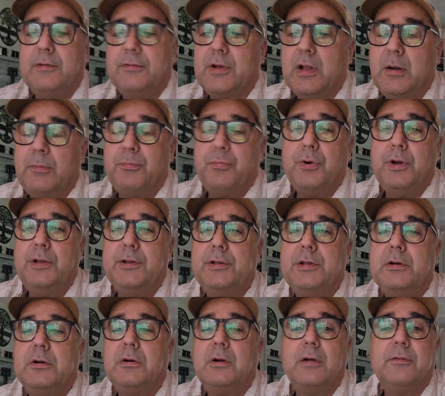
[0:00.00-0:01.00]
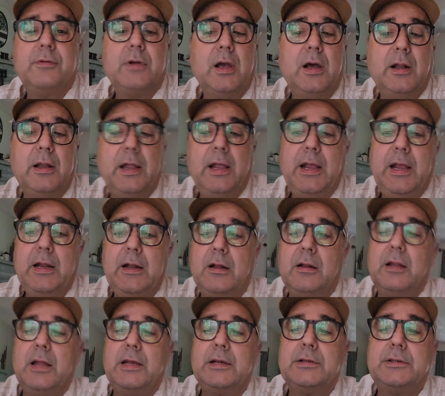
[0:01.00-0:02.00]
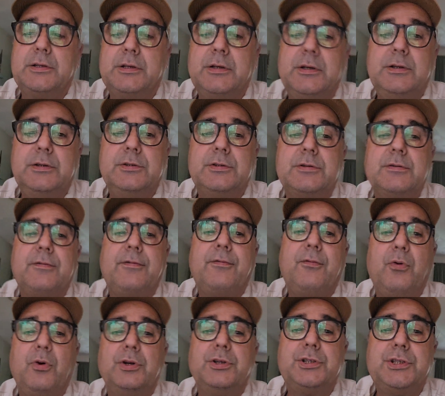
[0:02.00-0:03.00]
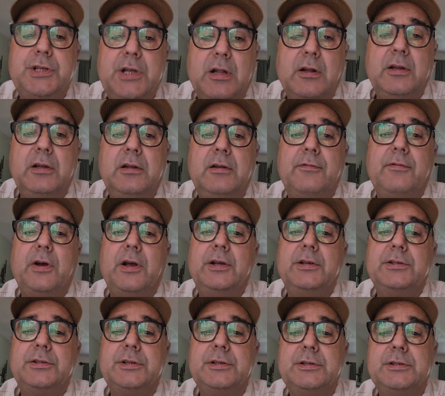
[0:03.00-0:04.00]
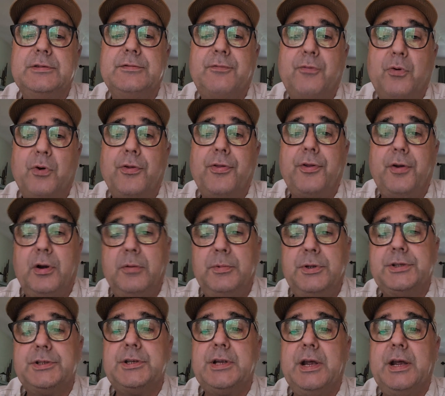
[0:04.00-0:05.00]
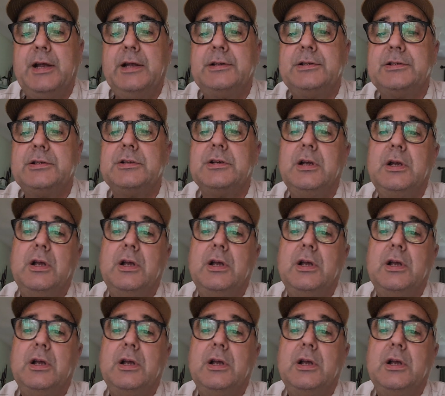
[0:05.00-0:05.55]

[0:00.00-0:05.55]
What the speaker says: I've got a printer. I've got 8 Alexas, 4 Shelly devices, 4 thermostats,